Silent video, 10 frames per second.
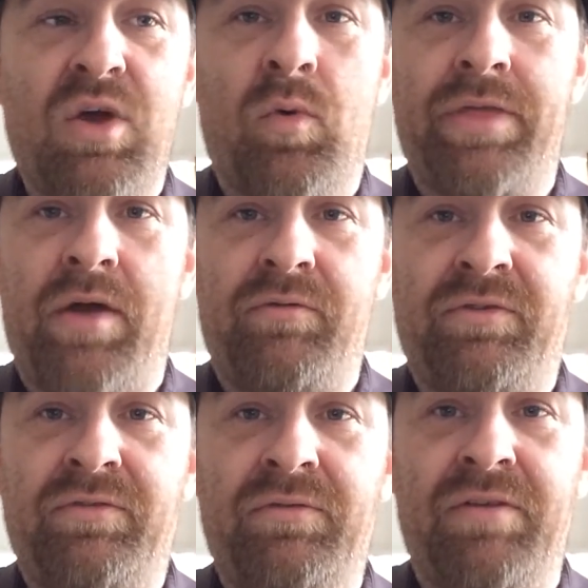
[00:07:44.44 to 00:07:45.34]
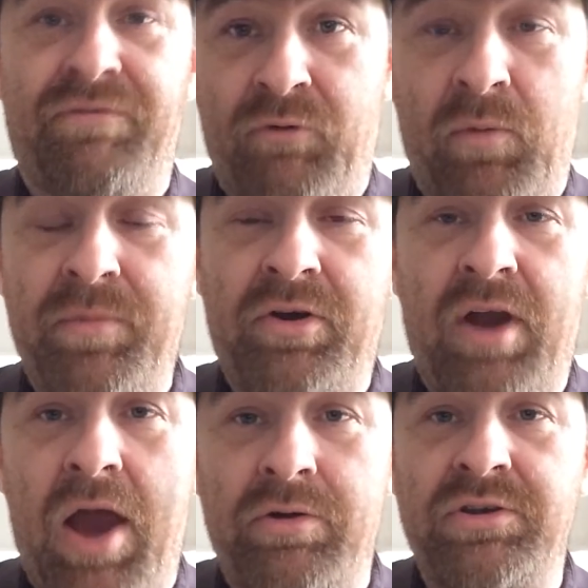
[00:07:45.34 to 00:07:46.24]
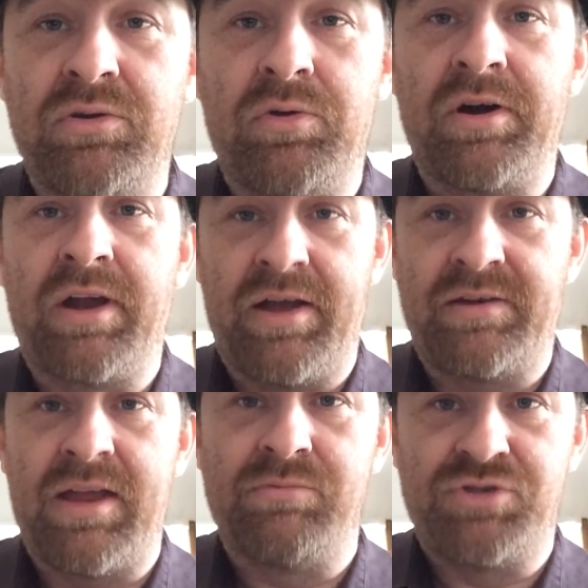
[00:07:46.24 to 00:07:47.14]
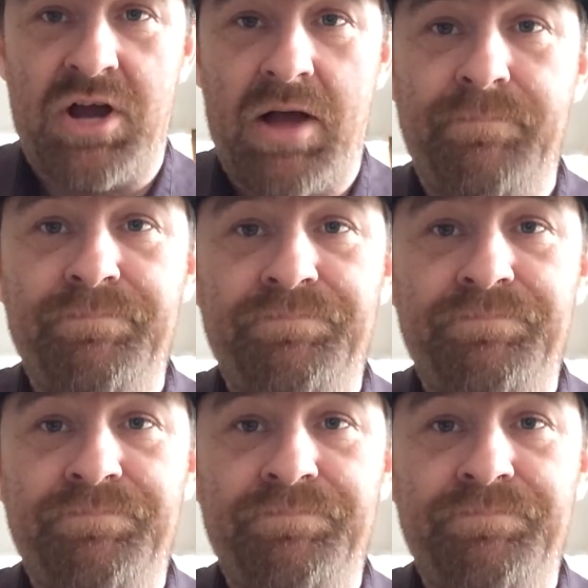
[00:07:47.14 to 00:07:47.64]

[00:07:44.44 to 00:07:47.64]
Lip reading: without informing her how to do her goddamn job.